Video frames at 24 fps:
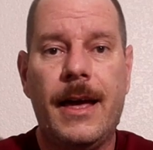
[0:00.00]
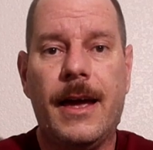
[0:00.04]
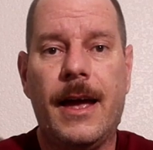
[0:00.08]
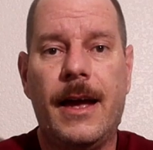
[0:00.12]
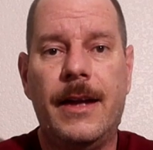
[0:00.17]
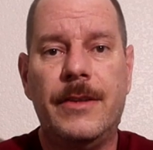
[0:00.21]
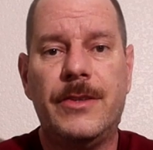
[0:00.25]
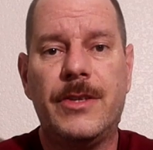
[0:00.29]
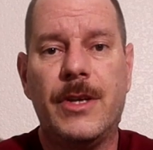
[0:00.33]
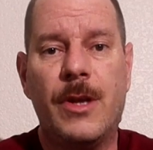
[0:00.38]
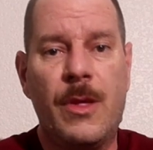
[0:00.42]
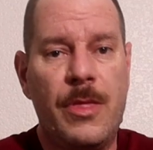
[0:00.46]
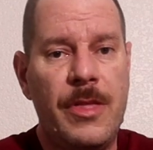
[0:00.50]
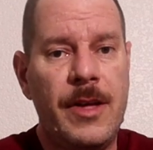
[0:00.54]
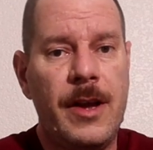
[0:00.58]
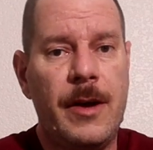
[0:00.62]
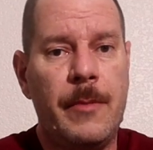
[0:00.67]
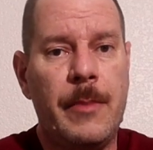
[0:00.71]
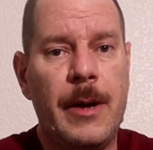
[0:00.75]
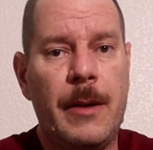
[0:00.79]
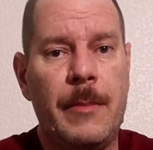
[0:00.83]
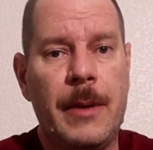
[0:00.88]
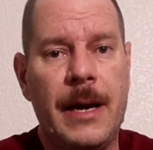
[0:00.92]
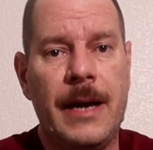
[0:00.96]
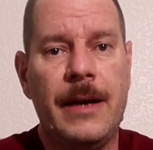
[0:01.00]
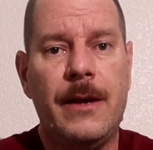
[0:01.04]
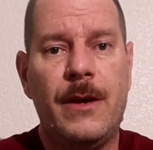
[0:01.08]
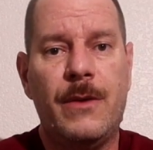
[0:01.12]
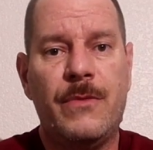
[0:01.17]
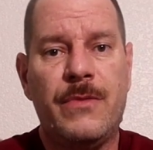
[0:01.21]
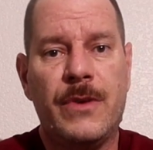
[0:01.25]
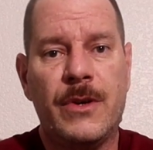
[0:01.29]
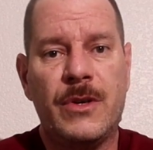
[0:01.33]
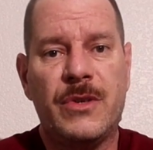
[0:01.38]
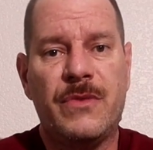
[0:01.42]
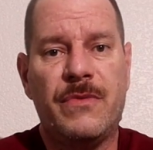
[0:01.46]
Hi guys, are you thinking about buying
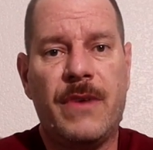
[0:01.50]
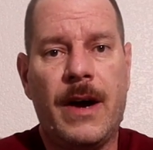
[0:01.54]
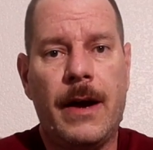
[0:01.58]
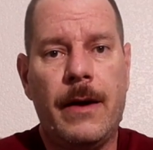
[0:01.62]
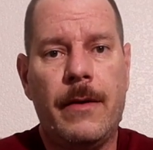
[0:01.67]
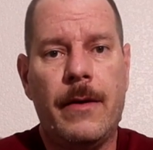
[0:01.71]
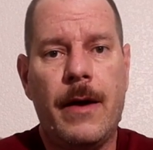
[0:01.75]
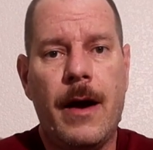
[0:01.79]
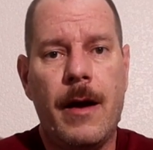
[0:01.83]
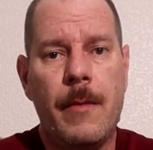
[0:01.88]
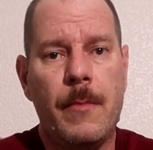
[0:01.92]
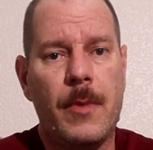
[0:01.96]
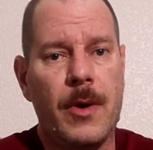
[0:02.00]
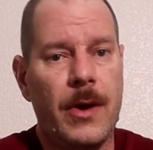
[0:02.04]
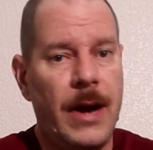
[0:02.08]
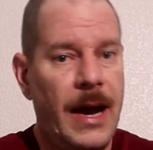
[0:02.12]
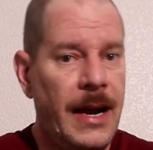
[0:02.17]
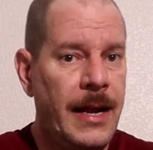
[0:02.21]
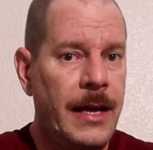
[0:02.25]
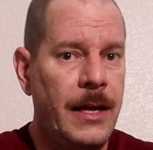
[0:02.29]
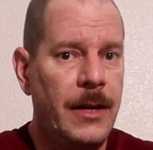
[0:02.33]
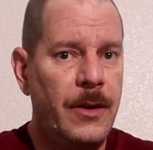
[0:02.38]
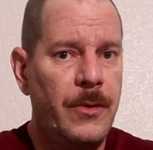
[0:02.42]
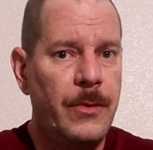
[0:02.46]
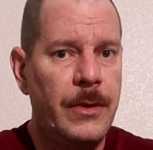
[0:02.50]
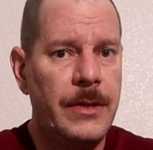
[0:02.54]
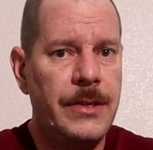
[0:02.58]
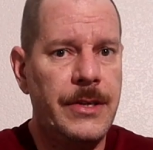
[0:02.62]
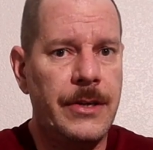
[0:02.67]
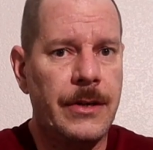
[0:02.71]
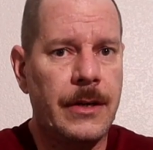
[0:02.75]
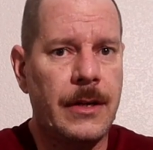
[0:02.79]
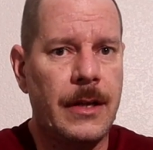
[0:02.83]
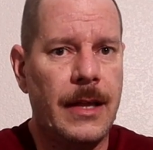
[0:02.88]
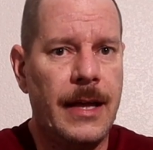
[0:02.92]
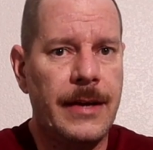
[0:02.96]
your first firearm or adding a new one
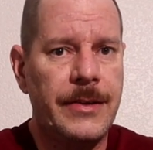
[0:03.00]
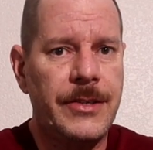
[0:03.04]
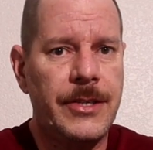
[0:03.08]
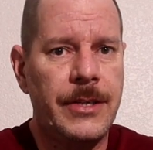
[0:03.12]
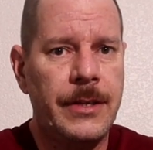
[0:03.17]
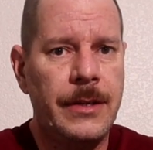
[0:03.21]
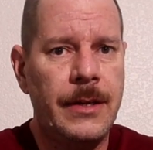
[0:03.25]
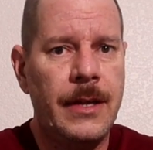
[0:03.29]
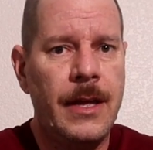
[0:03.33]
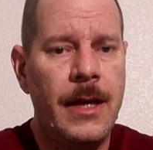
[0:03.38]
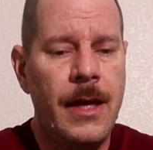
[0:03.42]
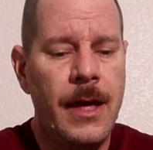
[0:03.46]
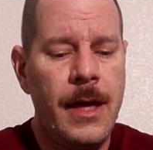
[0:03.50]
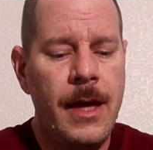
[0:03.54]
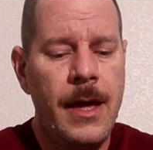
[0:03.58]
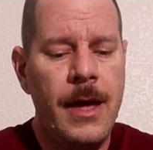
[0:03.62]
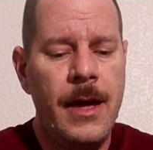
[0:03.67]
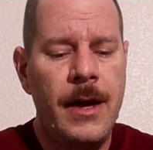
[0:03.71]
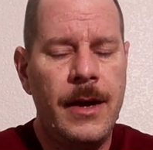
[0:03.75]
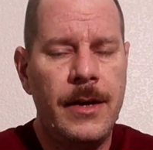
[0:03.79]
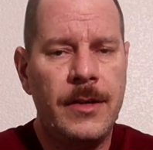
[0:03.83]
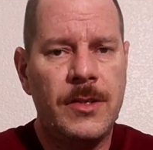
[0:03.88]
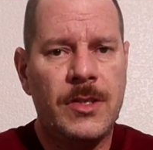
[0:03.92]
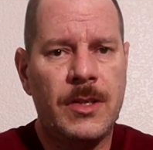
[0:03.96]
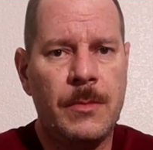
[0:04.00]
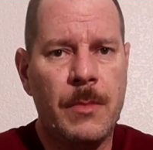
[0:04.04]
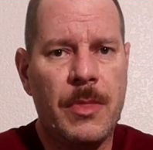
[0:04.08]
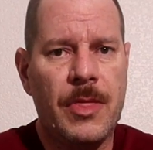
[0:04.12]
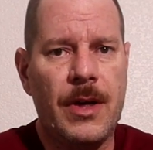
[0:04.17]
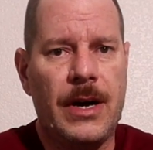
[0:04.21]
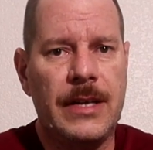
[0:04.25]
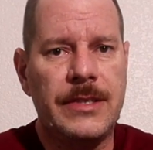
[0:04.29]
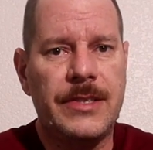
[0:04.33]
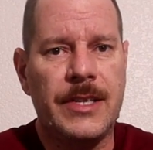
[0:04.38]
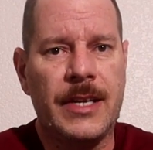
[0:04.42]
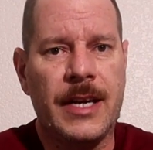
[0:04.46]
to your collection? Here's some
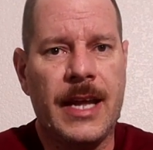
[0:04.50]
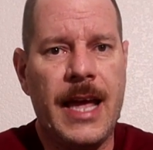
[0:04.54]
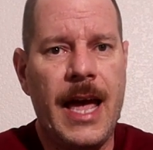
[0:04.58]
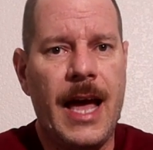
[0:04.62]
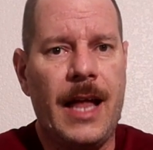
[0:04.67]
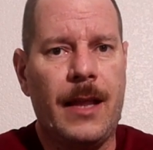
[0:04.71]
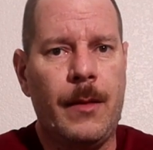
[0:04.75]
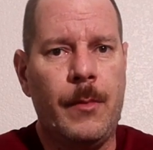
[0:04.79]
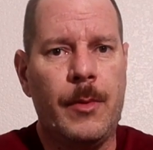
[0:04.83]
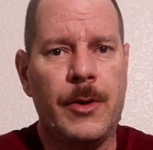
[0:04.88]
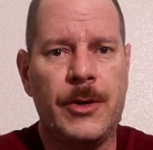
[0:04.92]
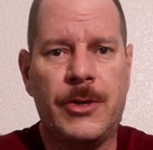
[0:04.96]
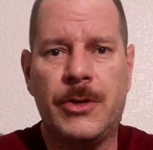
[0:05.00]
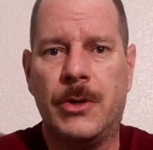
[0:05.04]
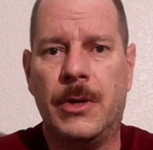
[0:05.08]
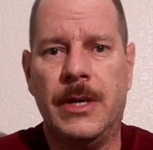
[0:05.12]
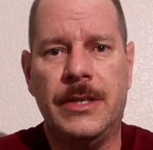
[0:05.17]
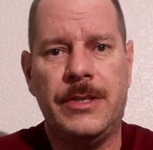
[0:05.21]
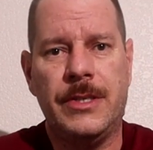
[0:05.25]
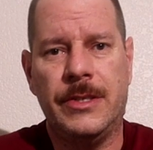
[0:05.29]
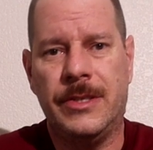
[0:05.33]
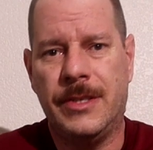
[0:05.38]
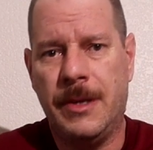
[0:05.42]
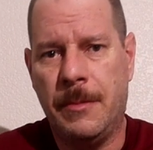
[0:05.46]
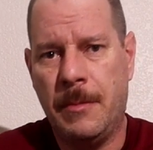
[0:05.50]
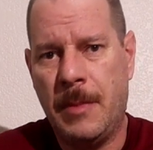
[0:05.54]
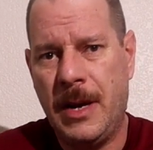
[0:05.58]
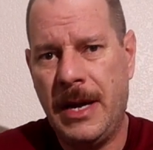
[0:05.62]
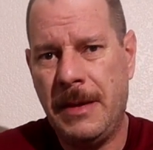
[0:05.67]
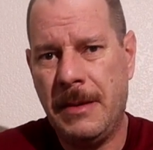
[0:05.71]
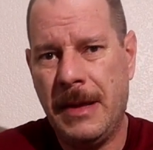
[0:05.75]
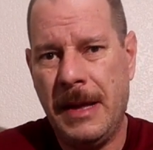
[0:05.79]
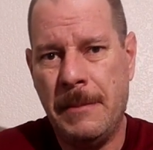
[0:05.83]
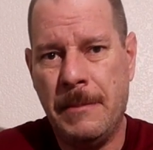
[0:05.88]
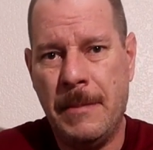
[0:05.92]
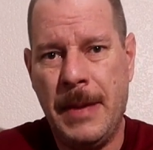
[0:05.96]
thoughts on caliber choices that
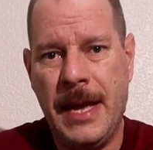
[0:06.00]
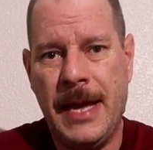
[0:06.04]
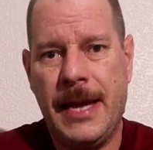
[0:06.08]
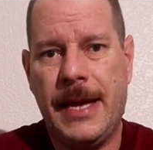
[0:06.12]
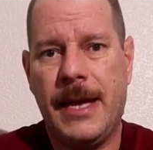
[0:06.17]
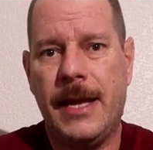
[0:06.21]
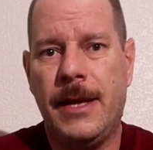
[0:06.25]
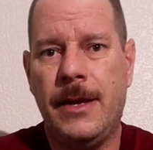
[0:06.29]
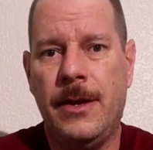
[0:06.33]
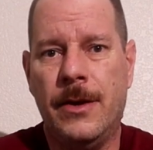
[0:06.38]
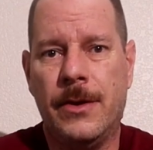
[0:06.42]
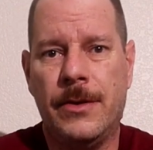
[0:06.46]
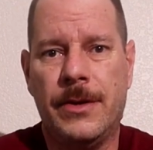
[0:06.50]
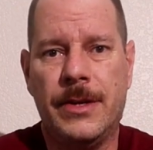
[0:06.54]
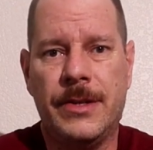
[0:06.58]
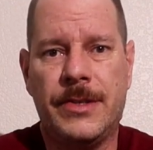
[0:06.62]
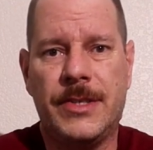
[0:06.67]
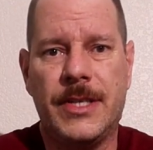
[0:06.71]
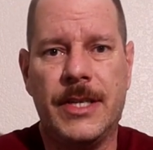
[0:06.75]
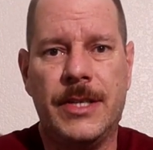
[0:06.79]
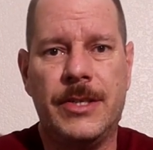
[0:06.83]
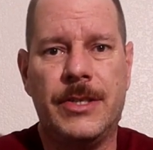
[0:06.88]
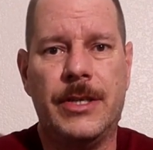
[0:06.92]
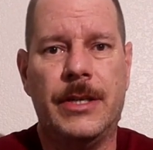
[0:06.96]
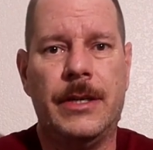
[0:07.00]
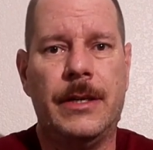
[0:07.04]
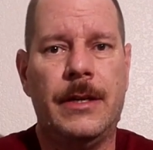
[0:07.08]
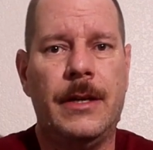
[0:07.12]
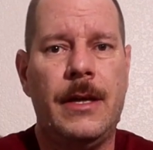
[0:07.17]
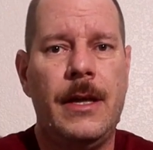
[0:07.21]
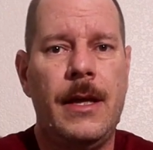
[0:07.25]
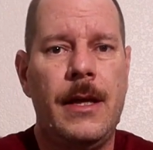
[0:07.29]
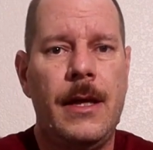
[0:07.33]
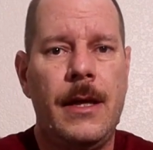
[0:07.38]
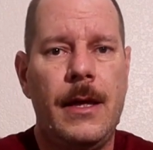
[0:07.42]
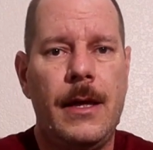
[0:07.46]
might make your decision
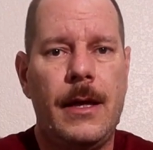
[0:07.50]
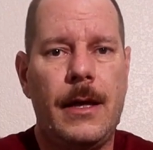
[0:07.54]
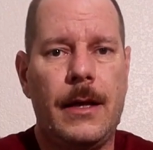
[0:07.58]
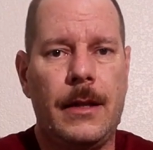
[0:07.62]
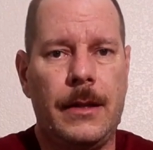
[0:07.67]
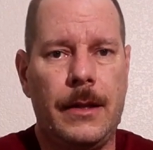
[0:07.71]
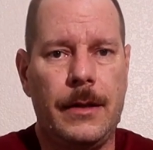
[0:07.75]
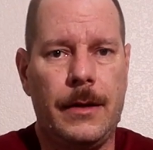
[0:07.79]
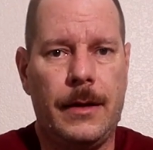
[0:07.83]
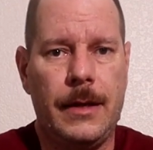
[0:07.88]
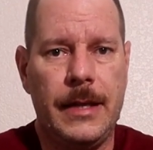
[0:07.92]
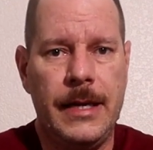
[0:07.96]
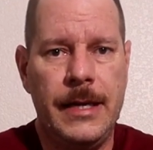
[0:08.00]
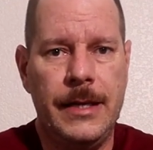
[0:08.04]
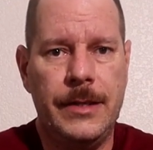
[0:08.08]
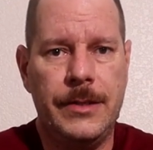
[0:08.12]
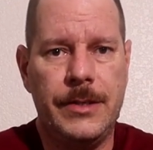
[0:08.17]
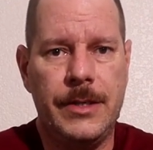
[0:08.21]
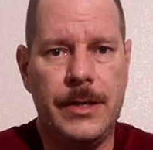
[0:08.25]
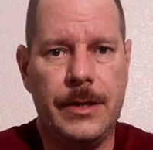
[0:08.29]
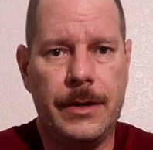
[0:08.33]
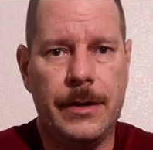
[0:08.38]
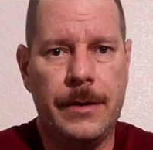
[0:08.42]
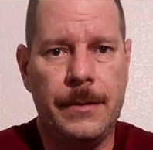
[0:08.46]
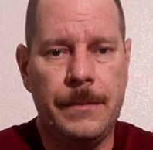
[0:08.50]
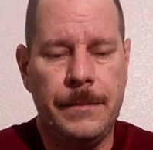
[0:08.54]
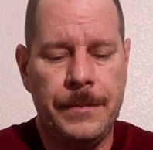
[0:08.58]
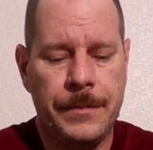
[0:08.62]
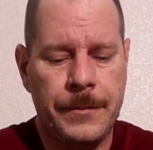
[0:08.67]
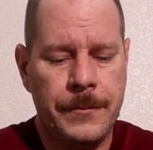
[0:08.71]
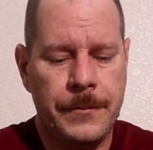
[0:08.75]
a little easier.